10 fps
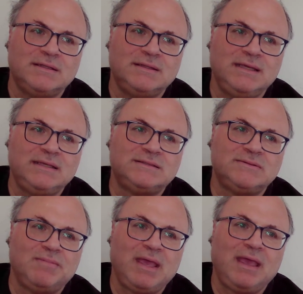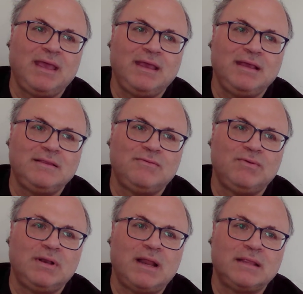This maid
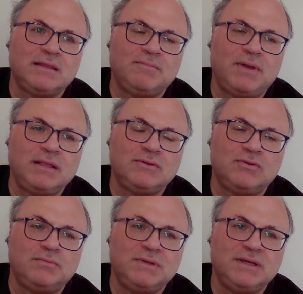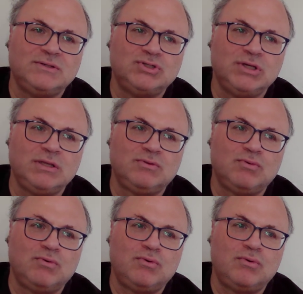will not abandon me, she
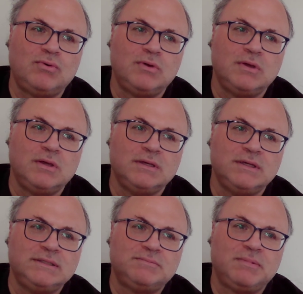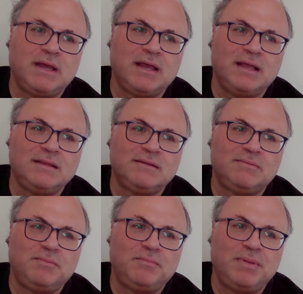too is burned
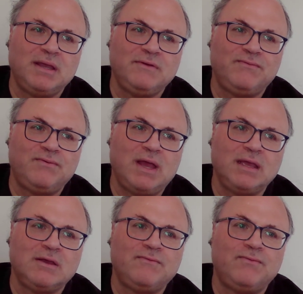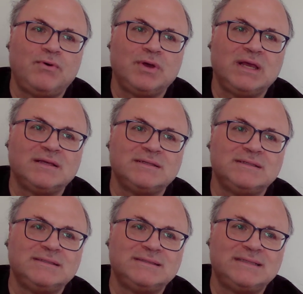by fire for her
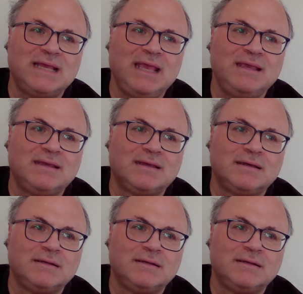sake.